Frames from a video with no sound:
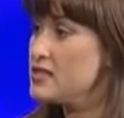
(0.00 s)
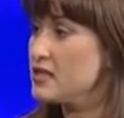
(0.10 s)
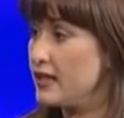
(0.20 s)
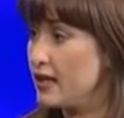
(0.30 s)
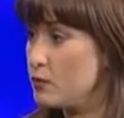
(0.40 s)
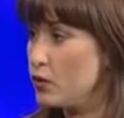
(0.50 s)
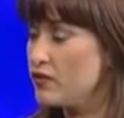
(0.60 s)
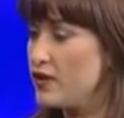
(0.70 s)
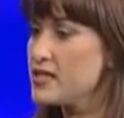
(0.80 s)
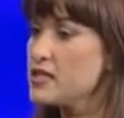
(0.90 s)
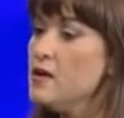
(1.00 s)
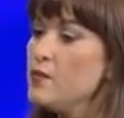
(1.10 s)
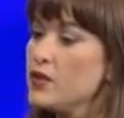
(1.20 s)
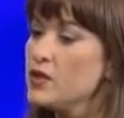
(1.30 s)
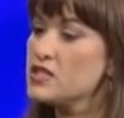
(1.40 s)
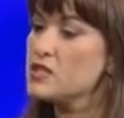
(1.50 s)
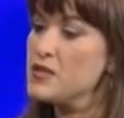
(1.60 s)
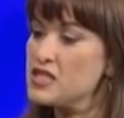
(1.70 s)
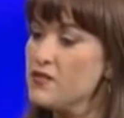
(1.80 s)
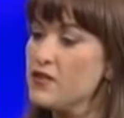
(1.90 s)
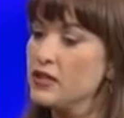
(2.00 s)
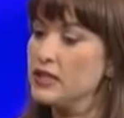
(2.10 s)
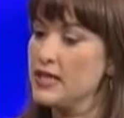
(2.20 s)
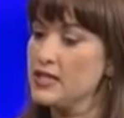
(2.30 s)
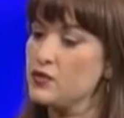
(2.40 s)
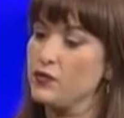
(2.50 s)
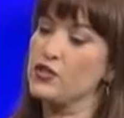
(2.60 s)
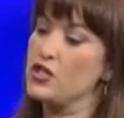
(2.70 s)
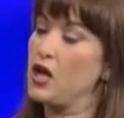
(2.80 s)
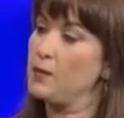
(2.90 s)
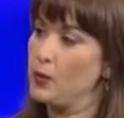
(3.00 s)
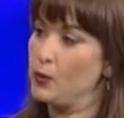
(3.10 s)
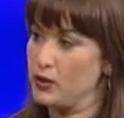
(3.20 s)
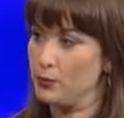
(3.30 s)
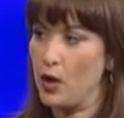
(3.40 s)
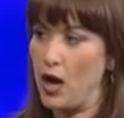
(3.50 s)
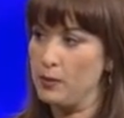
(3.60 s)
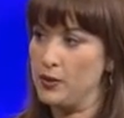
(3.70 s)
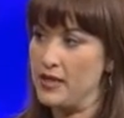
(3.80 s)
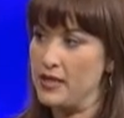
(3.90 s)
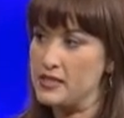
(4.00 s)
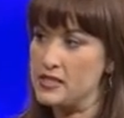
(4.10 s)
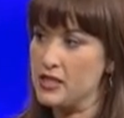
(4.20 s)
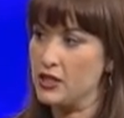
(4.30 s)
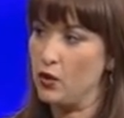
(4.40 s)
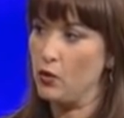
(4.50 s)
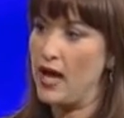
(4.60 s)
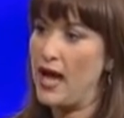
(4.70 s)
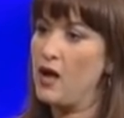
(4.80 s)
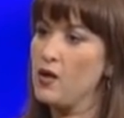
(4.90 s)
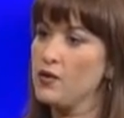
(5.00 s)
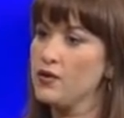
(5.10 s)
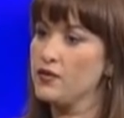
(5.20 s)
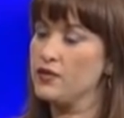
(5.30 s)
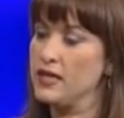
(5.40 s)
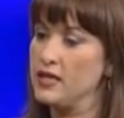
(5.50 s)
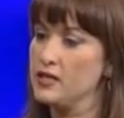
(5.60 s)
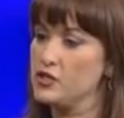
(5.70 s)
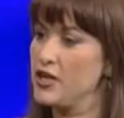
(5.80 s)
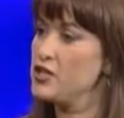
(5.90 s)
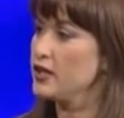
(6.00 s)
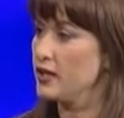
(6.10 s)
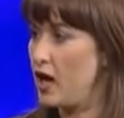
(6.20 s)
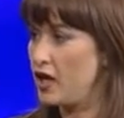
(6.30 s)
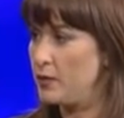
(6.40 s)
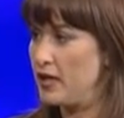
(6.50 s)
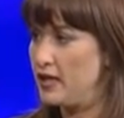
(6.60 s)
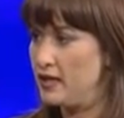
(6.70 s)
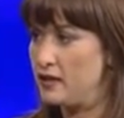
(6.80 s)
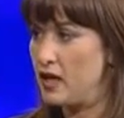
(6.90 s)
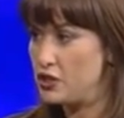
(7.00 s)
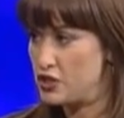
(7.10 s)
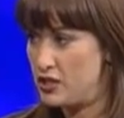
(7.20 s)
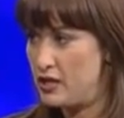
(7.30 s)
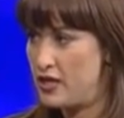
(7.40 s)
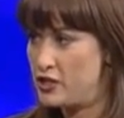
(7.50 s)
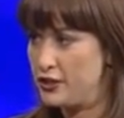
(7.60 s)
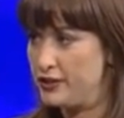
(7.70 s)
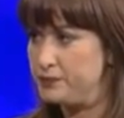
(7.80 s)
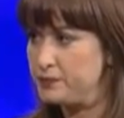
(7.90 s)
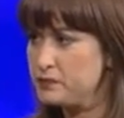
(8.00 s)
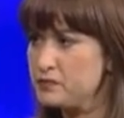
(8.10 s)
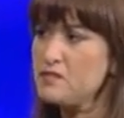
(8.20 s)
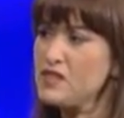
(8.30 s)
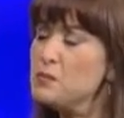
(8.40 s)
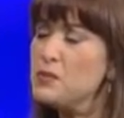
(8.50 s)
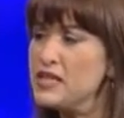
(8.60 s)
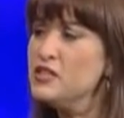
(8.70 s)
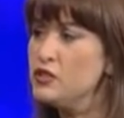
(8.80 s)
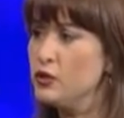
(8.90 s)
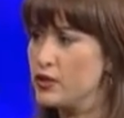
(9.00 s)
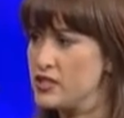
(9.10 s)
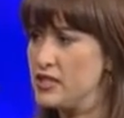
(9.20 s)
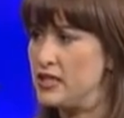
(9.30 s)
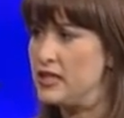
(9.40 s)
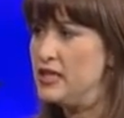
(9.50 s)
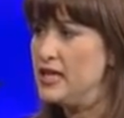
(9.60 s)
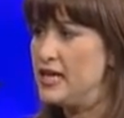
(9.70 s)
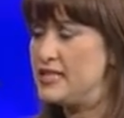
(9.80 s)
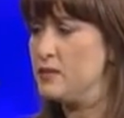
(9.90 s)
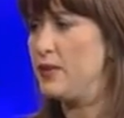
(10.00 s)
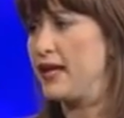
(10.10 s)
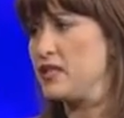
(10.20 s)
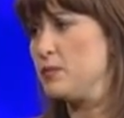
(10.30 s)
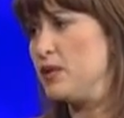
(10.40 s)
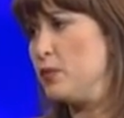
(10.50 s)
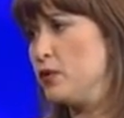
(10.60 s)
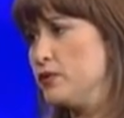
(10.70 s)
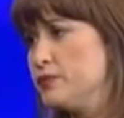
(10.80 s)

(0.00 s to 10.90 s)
and getting more advice. Specifically, let's first talk about what the problem is. You know, how the changing economy in not just the nation, but in New York City has impacted people.